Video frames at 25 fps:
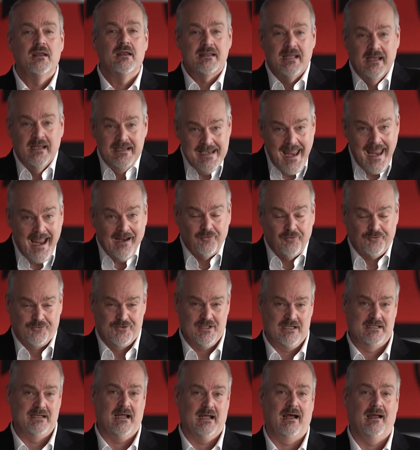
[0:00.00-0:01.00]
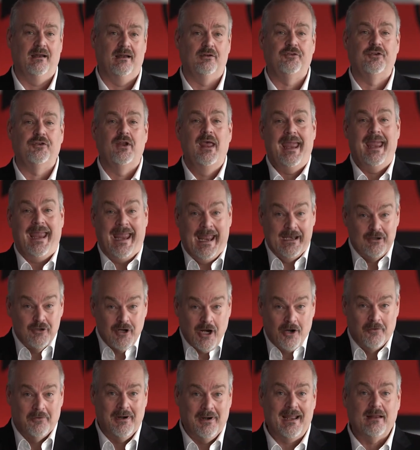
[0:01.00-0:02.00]
connects the dots, and
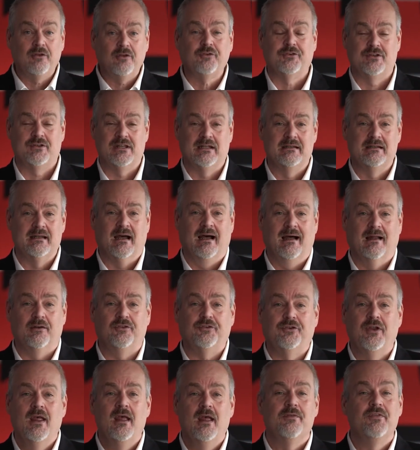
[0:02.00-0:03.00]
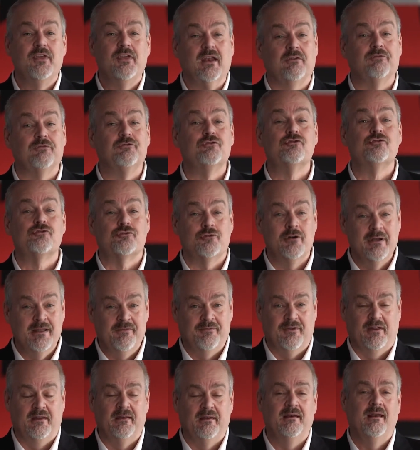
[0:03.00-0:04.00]
corrects the dots that have
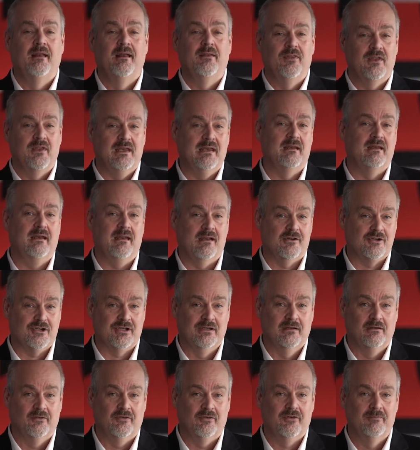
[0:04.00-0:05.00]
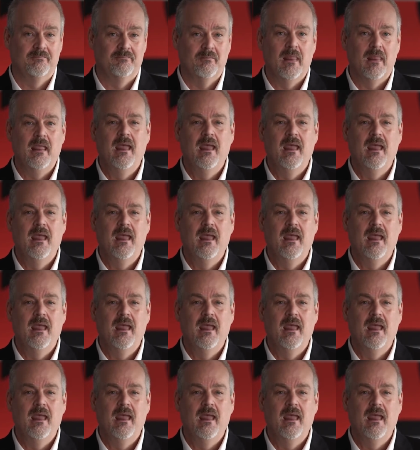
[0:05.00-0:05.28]
driven the addictions.